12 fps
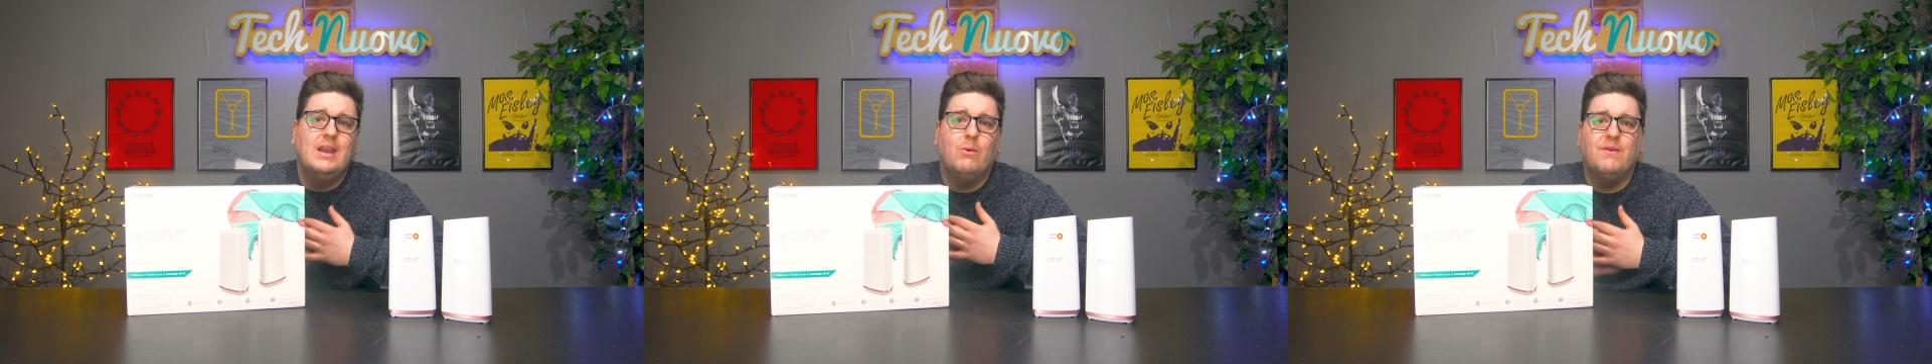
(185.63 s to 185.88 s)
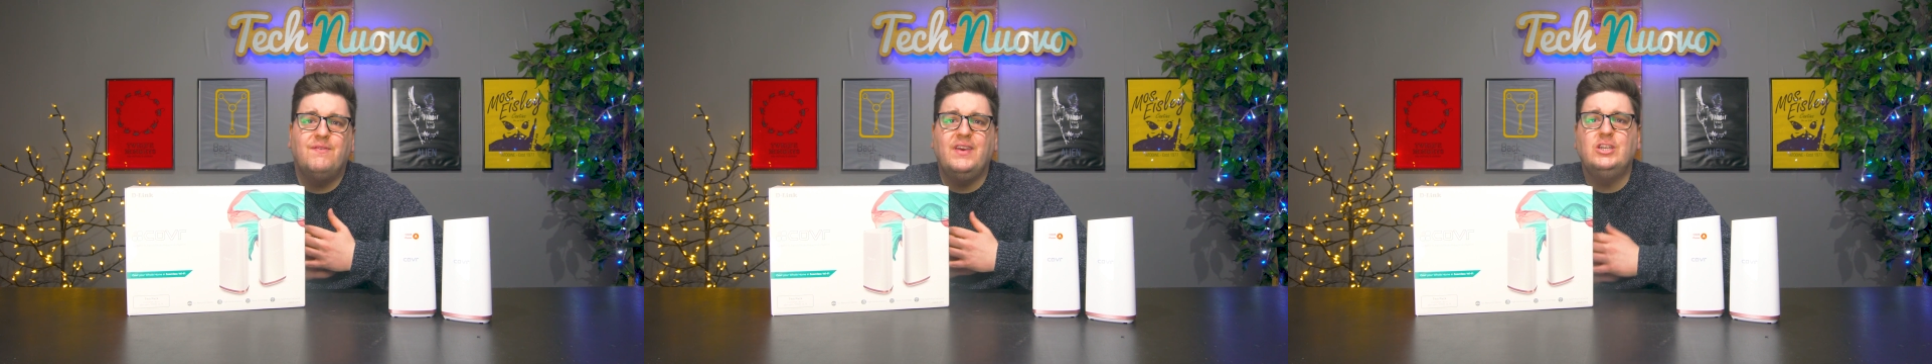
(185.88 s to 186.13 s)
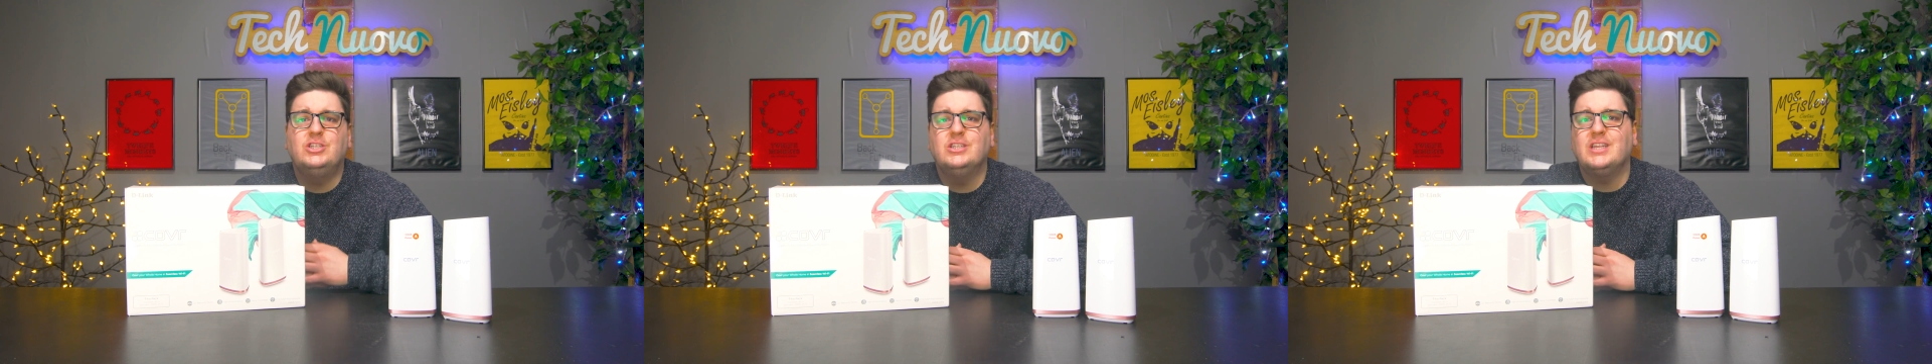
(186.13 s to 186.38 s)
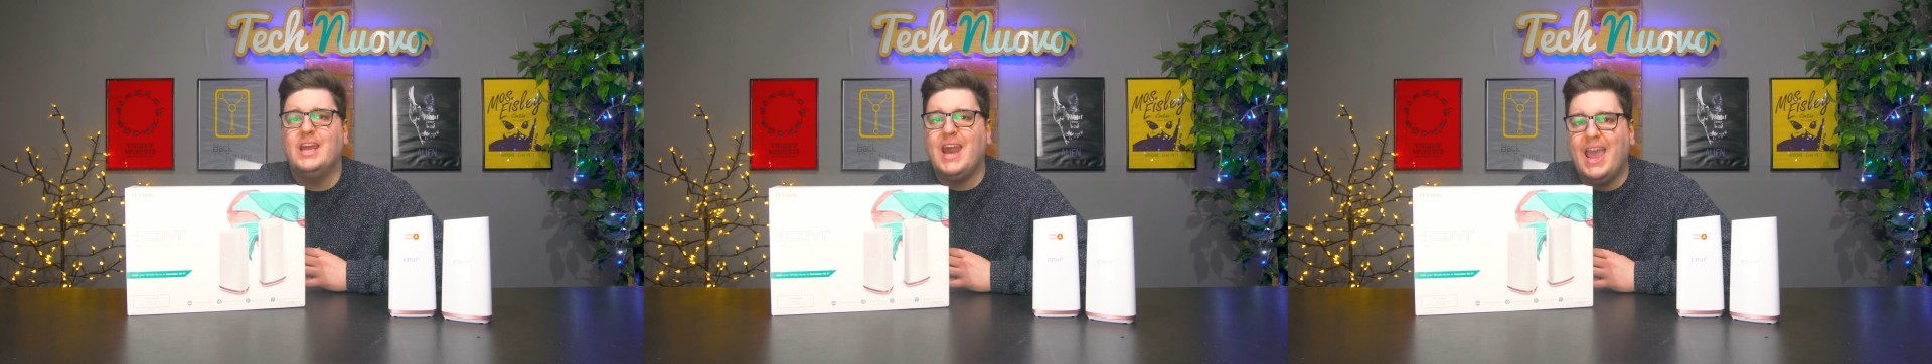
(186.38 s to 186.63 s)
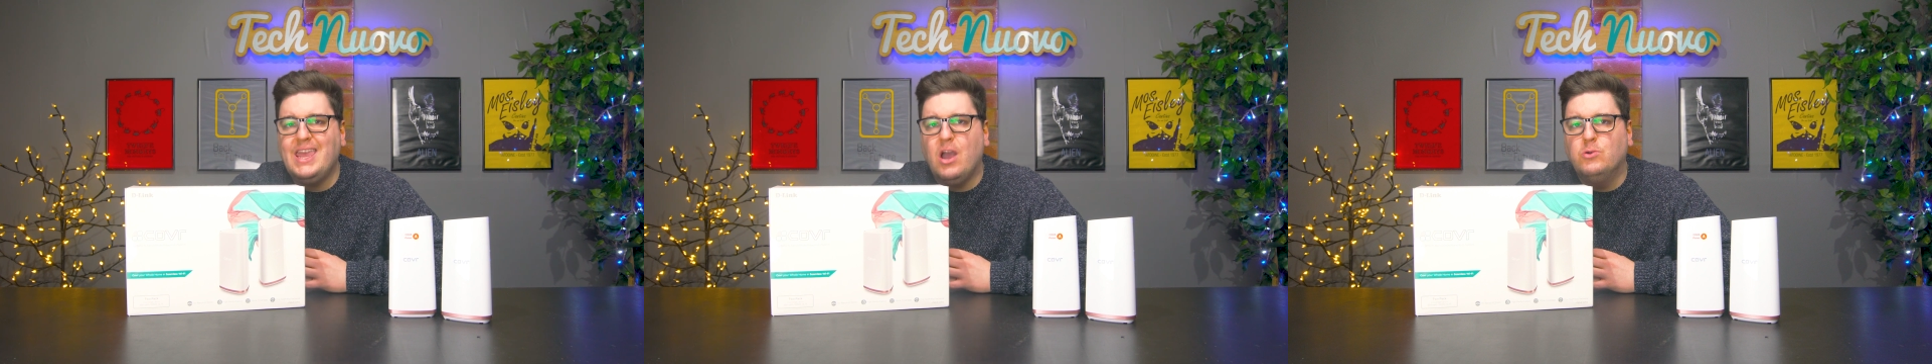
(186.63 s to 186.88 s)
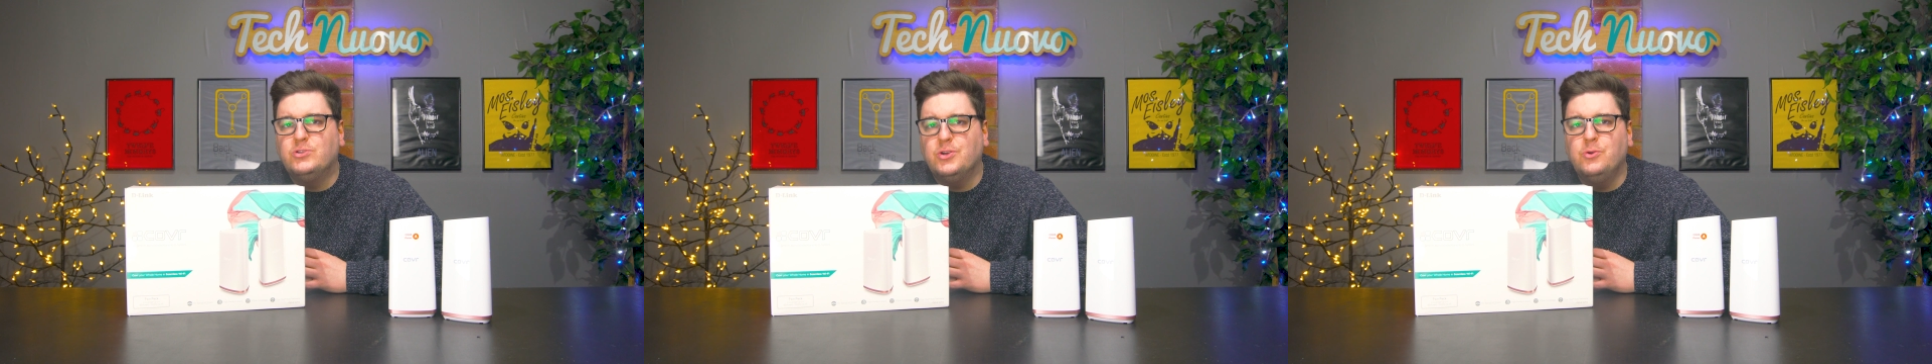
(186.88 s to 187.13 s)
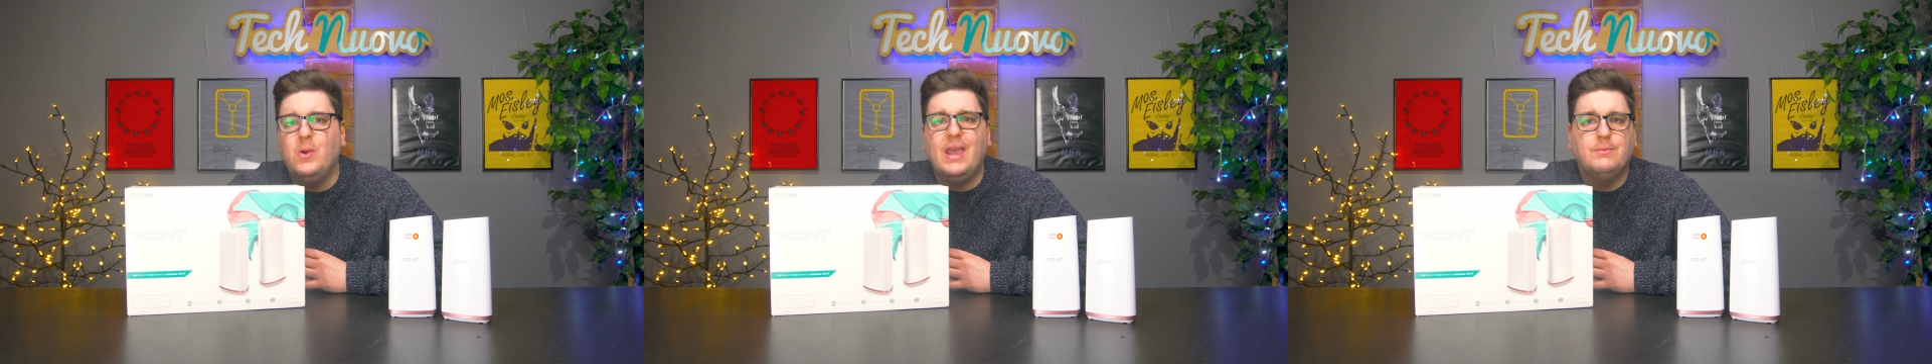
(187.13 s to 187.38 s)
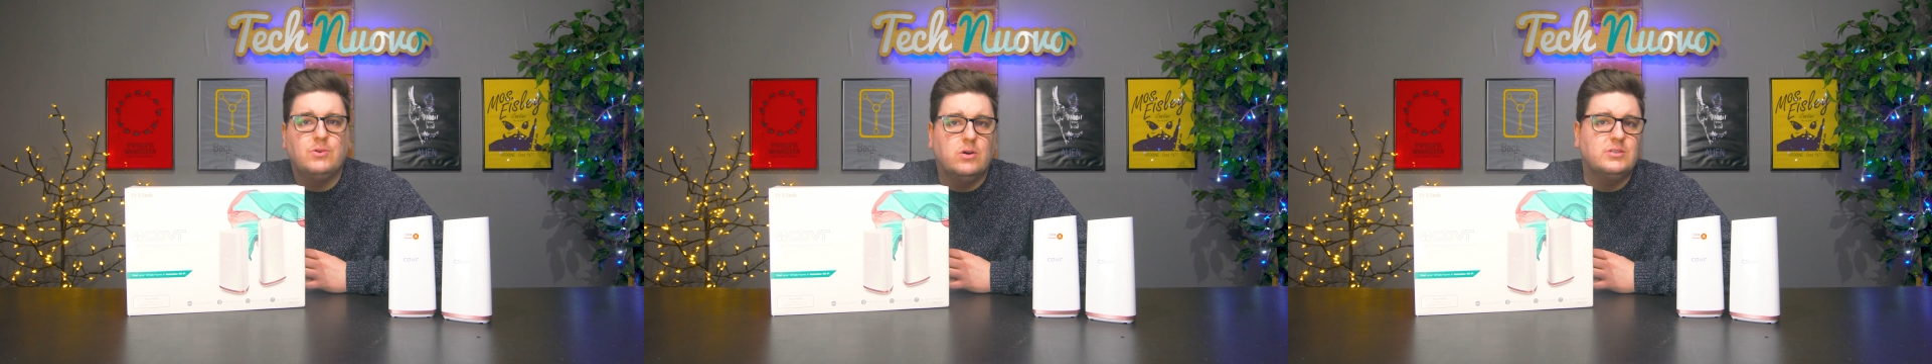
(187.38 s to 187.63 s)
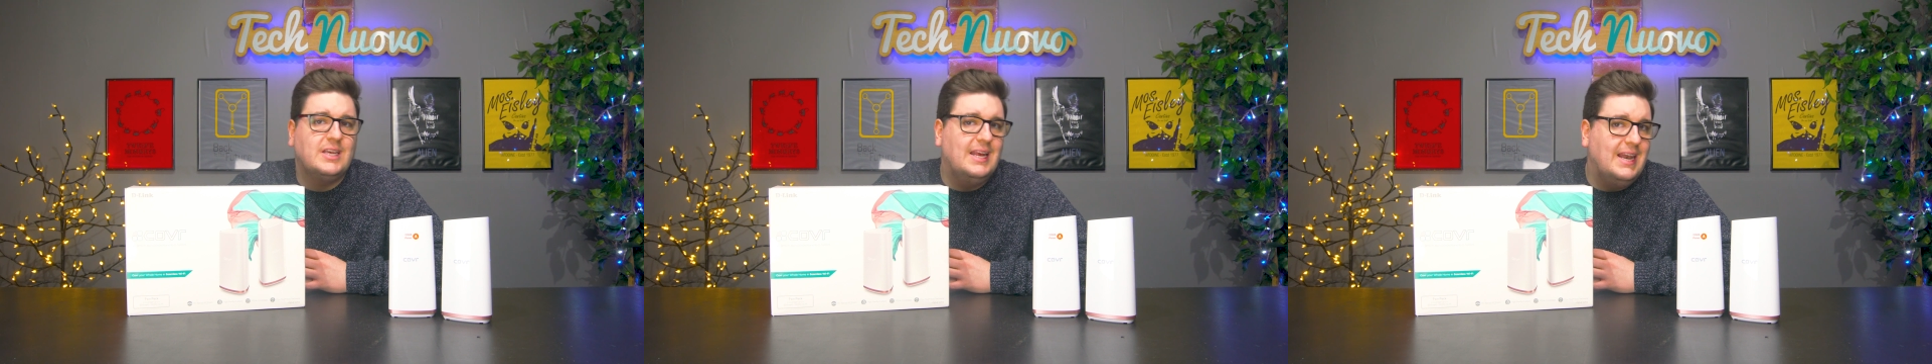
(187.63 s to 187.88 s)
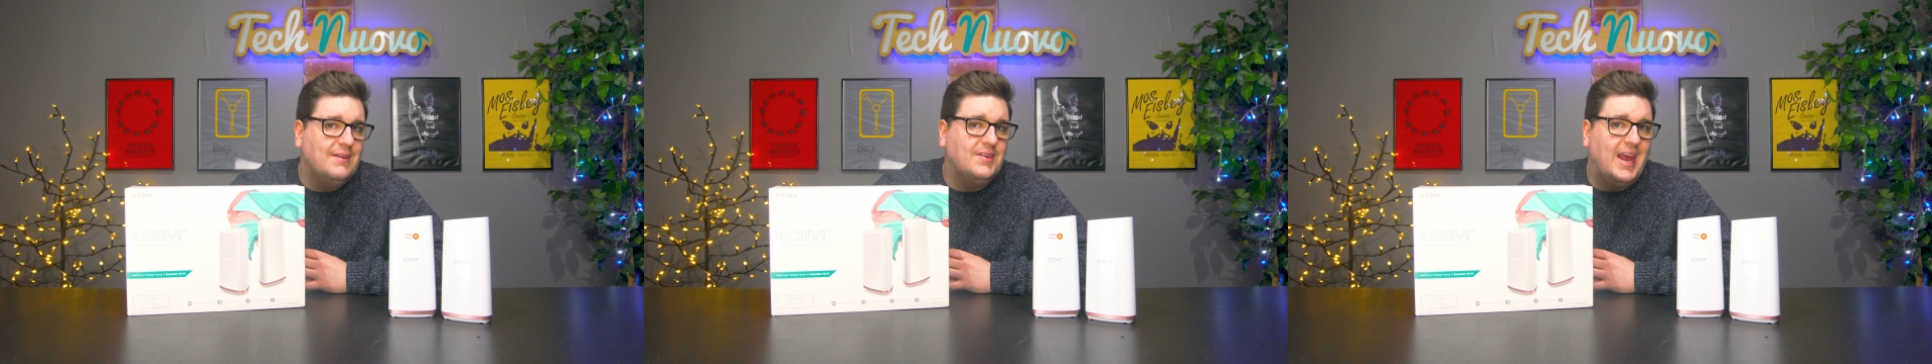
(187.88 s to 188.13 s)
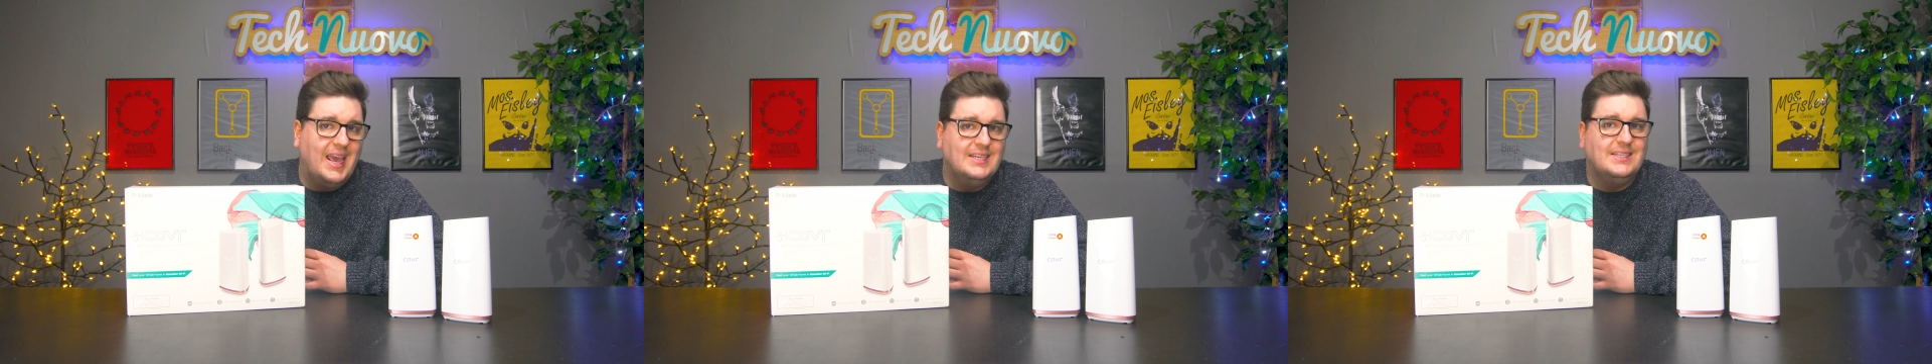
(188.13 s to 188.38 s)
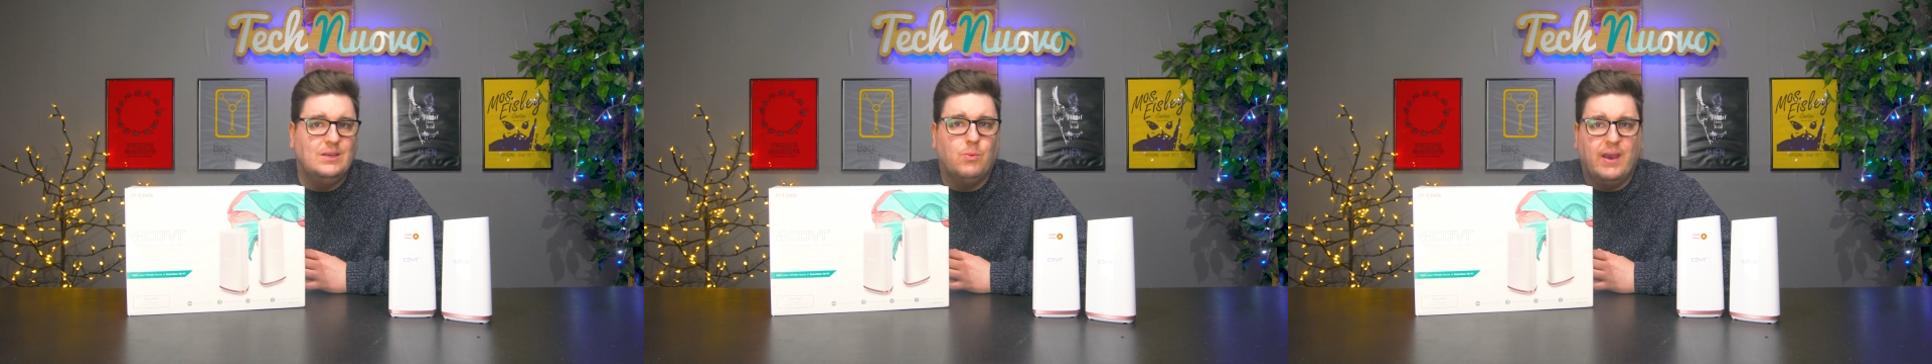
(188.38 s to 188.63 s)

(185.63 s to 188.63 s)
Now it features an 802.11ac